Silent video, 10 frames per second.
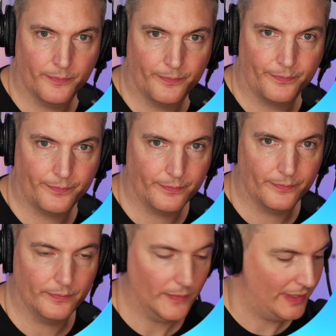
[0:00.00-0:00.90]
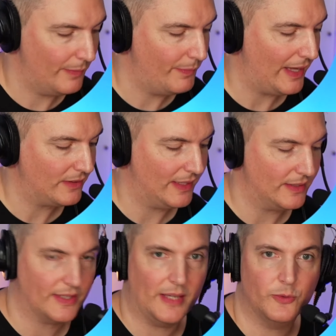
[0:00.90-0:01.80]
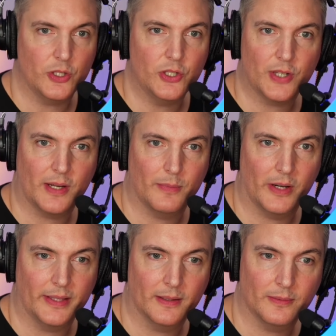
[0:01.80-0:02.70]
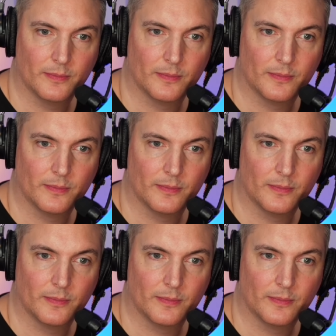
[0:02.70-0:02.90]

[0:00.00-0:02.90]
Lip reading: And then back to that same G sharp minor.